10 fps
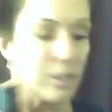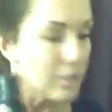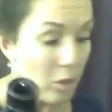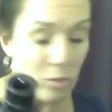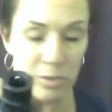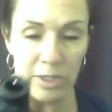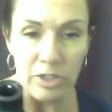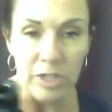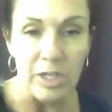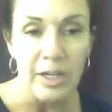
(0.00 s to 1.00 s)
hose actually
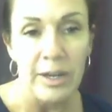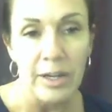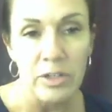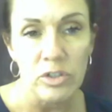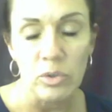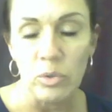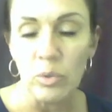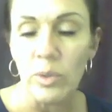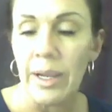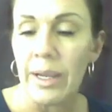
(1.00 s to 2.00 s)
can connect
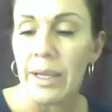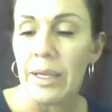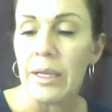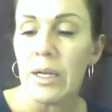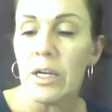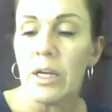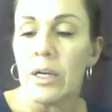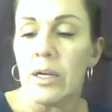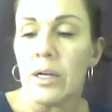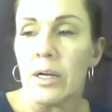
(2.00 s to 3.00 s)
to a,
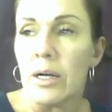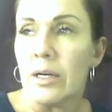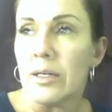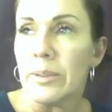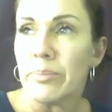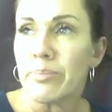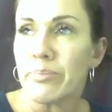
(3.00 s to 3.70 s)
I